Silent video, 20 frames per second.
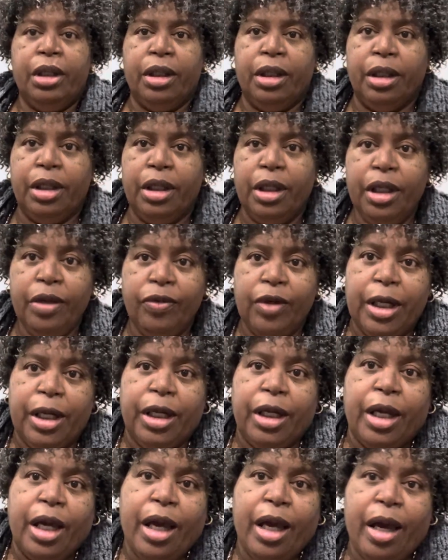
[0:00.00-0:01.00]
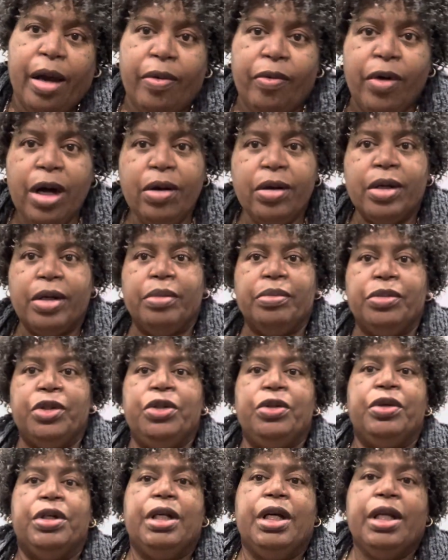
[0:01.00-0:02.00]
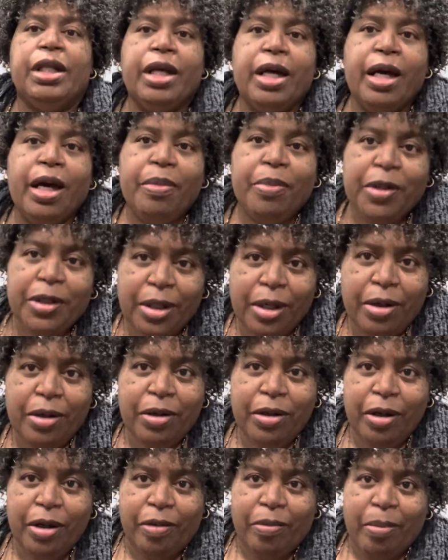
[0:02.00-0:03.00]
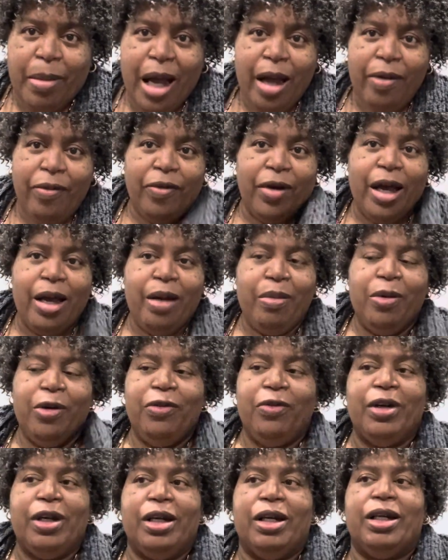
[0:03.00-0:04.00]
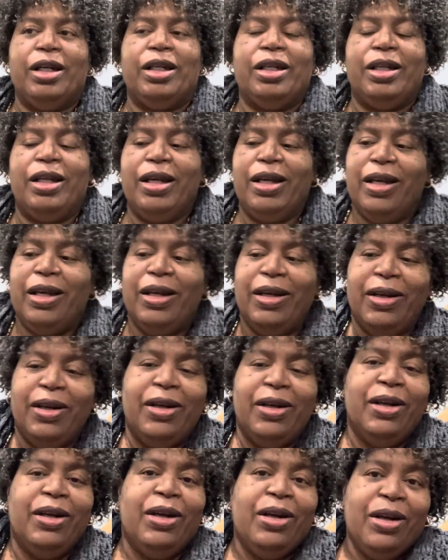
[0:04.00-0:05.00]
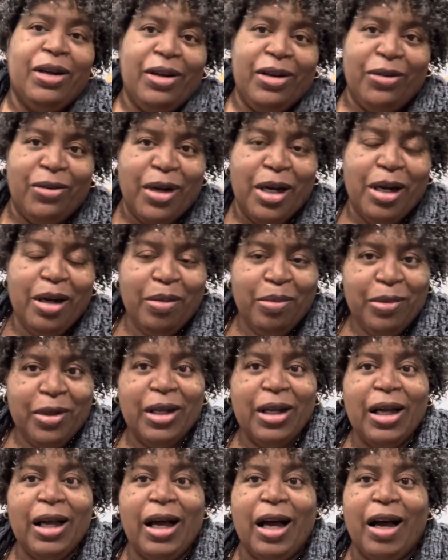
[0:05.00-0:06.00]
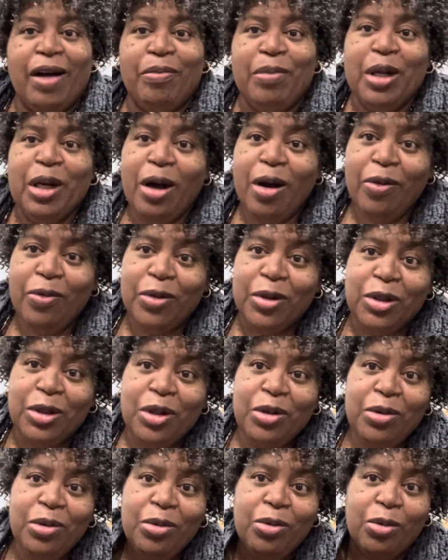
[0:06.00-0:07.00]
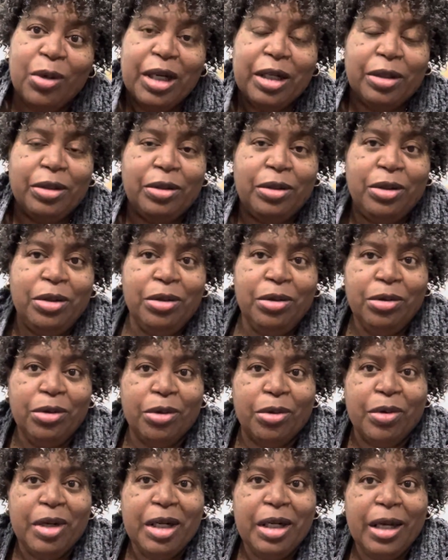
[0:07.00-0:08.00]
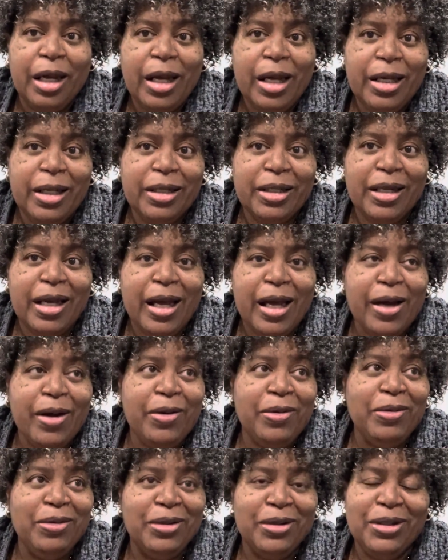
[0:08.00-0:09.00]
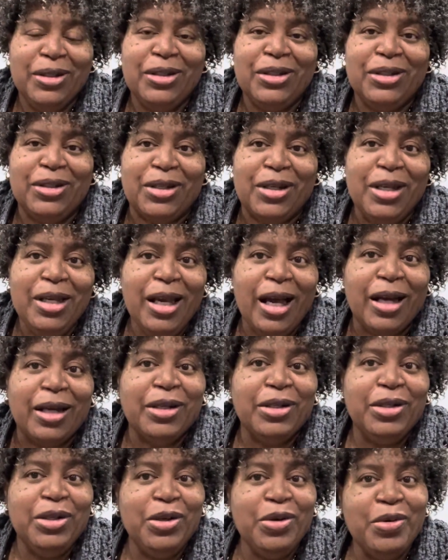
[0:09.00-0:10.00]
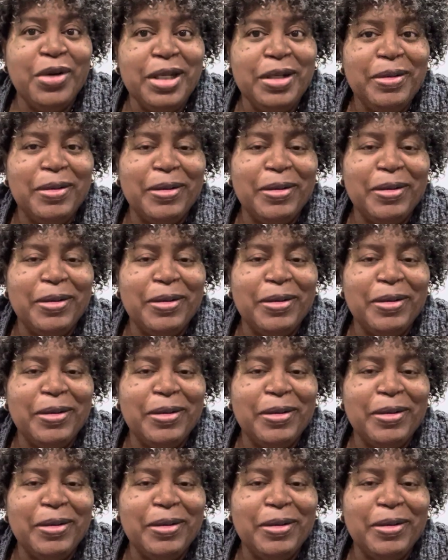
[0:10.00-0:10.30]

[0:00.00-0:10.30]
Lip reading: Good evening and welcome to another episode of My Fiber Fun. Well, I've been off for 3 days now. See, I could do it.